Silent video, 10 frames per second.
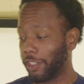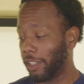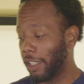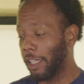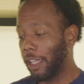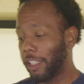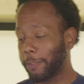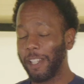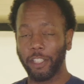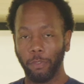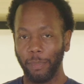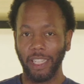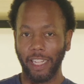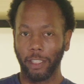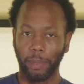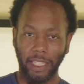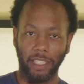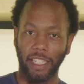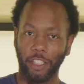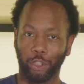especially with me liking to play the
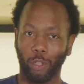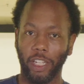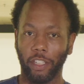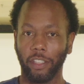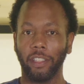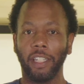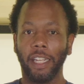lane straighter.